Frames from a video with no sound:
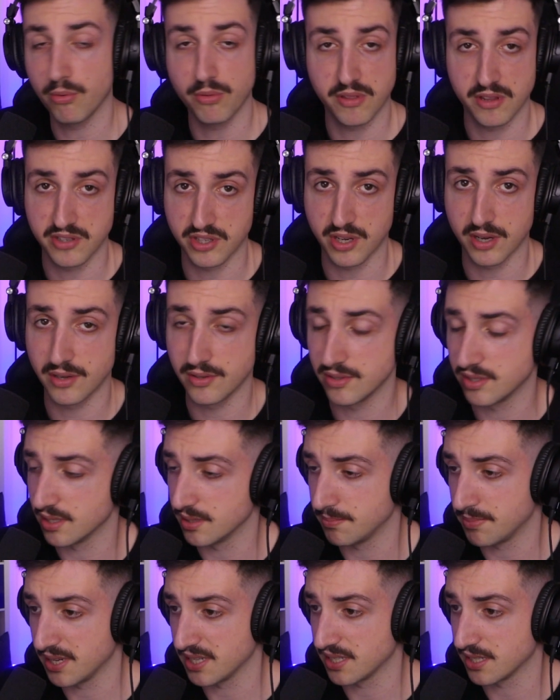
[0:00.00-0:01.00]
the zones
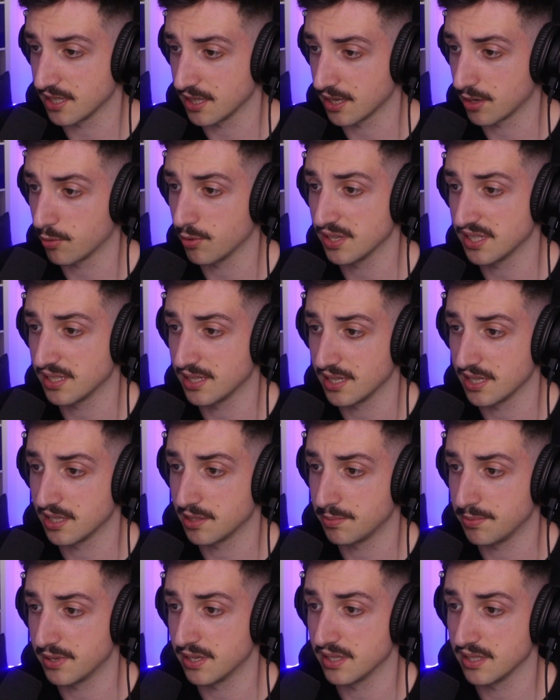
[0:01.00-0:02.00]
and basically the questing
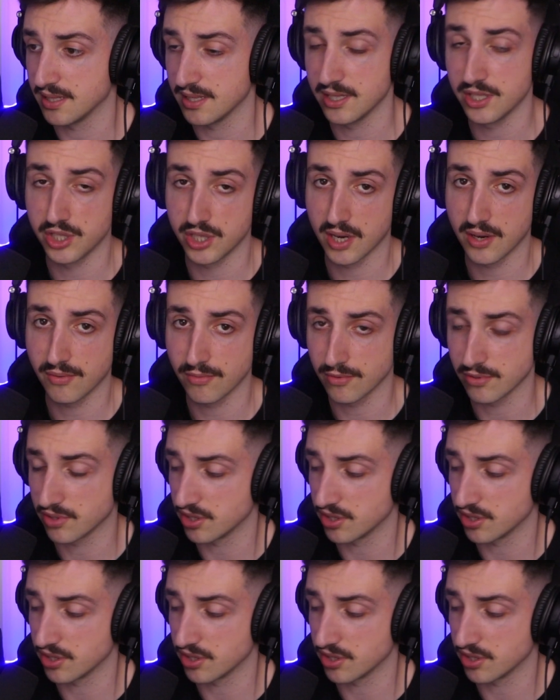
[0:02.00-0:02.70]
experience in general.